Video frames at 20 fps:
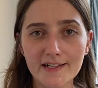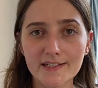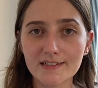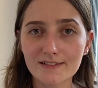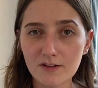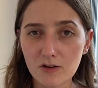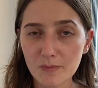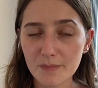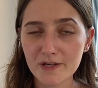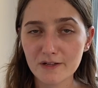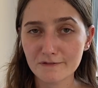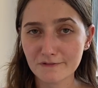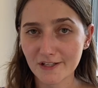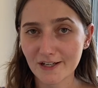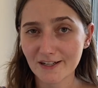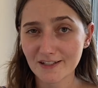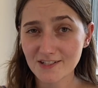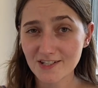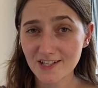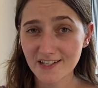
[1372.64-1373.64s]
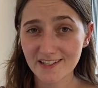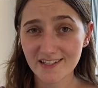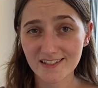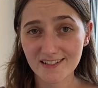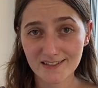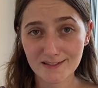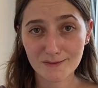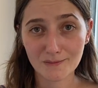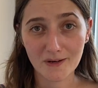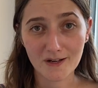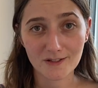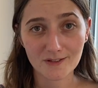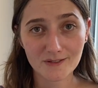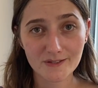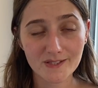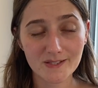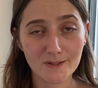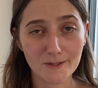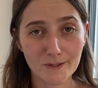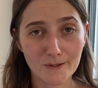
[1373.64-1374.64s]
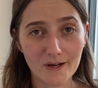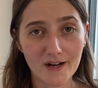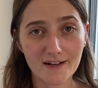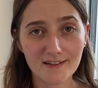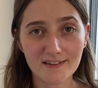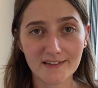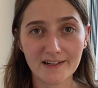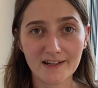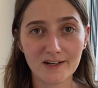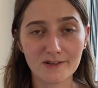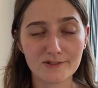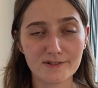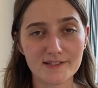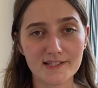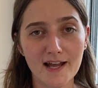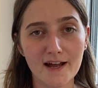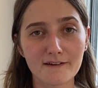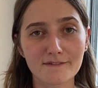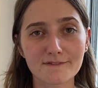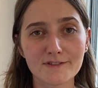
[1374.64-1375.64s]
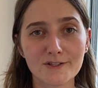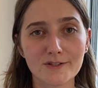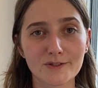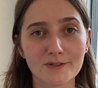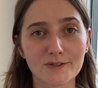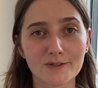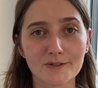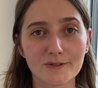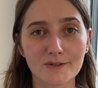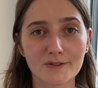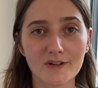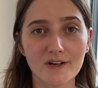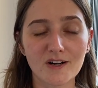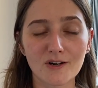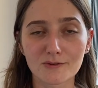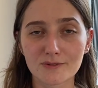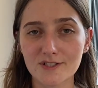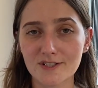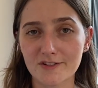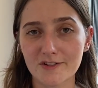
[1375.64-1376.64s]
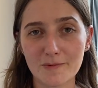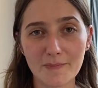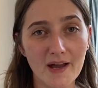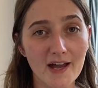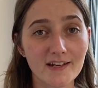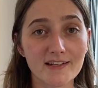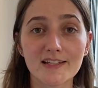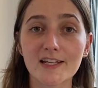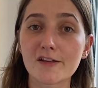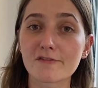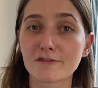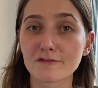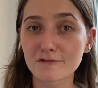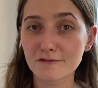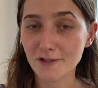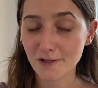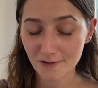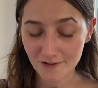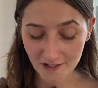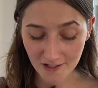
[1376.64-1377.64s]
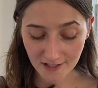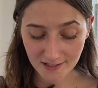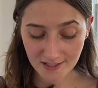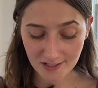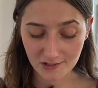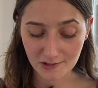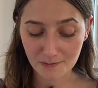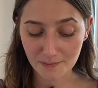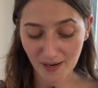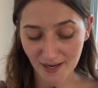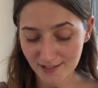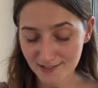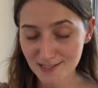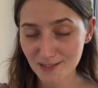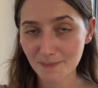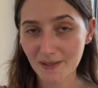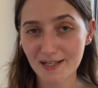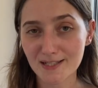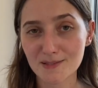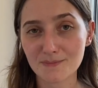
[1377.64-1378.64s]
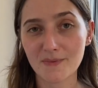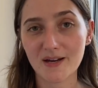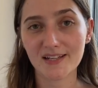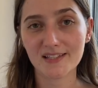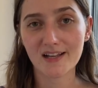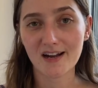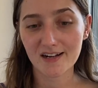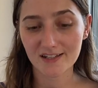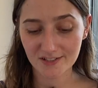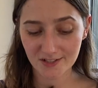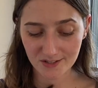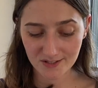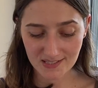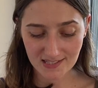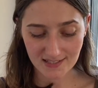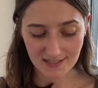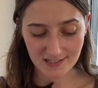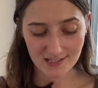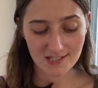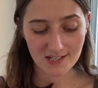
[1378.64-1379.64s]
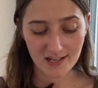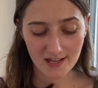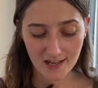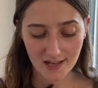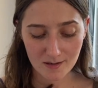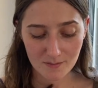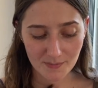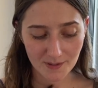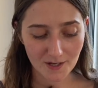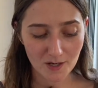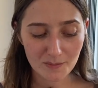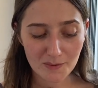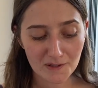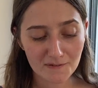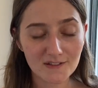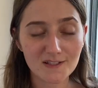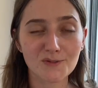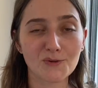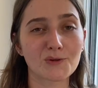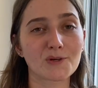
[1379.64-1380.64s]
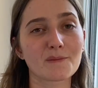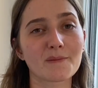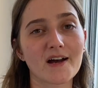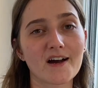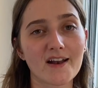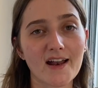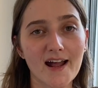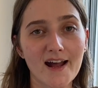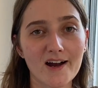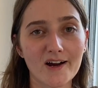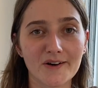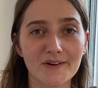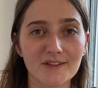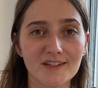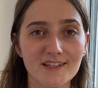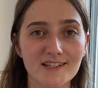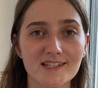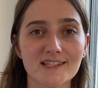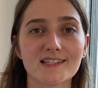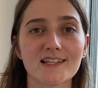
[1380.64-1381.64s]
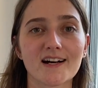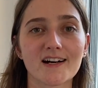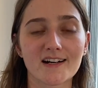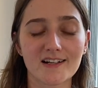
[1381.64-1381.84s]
a little bit of yarn chicken as well, so I think I'll just have to alter the pattern even further to maximize my yarn usage, but I'll briefly talk about how these are